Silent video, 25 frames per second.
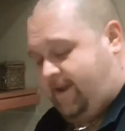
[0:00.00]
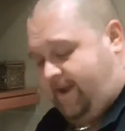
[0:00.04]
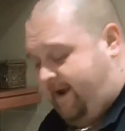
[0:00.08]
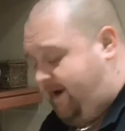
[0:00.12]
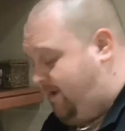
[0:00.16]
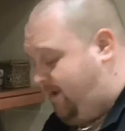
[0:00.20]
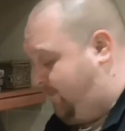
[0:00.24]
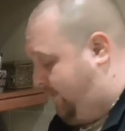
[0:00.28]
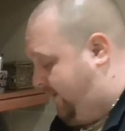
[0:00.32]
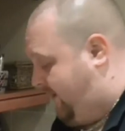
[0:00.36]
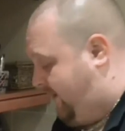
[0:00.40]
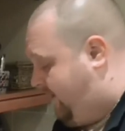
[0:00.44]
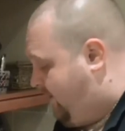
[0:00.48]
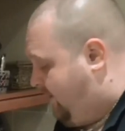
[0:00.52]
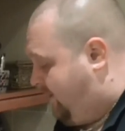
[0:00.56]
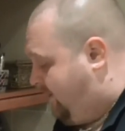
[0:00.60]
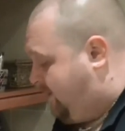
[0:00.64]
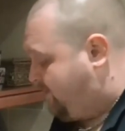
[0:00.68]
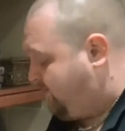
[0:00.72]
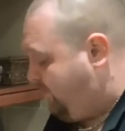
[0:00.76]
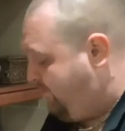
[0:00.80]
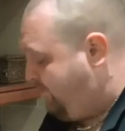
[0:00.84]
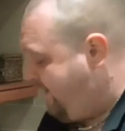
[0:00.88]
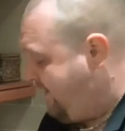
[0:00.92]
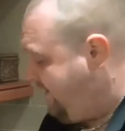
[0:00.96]
Anyway,
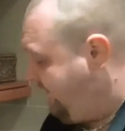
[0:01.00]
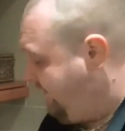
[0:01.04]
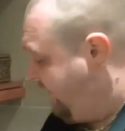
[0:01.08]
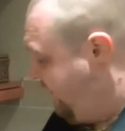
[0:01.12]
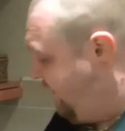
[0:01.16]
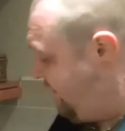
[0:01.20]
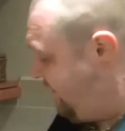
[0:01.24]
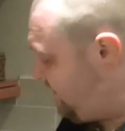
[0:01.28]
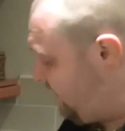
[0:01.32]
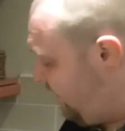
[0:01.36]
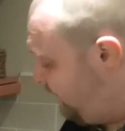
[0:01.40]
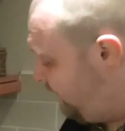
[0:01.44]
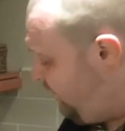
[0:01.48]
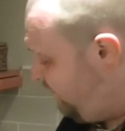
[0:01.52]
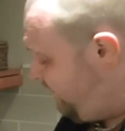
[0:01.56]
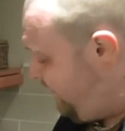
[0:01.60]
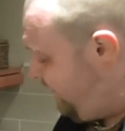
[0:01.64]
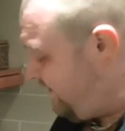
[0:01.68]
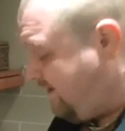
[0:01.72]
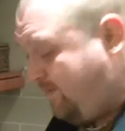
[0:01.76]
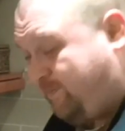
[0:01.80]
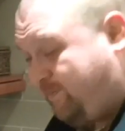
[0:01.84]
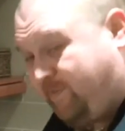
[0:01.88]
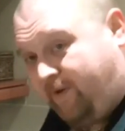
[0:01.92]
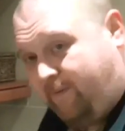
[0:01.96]
so we made this and we
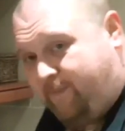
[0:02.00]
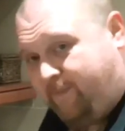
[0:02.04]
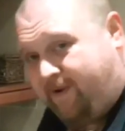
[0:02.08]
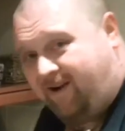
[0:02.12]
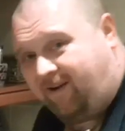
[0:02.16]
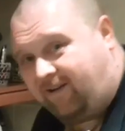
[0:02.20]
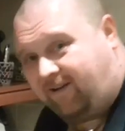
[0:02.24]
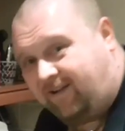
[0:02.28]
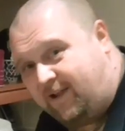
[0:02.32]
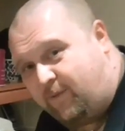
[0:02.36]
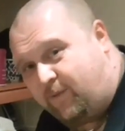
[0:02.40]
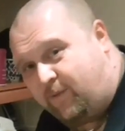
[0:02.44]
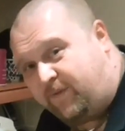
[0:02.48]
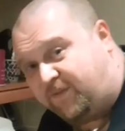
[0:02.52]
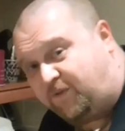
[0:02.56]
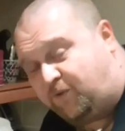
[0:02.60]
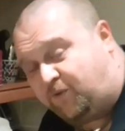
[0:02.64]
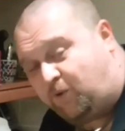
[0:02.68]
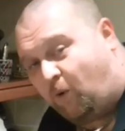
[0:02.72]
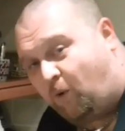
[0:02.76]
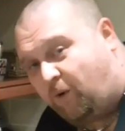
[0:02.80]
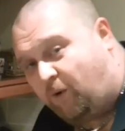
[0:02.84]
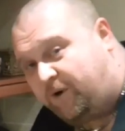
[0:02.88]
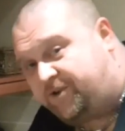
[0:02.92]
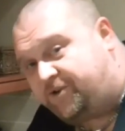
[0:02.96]
made it primarily
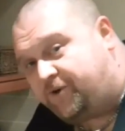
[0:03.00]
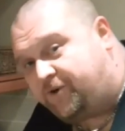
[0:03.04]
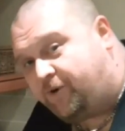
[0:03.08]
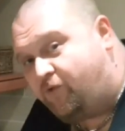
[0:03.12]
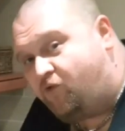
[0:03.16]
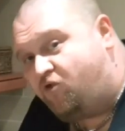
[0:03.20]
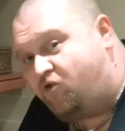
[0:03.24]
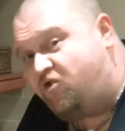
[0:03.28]
with Dr.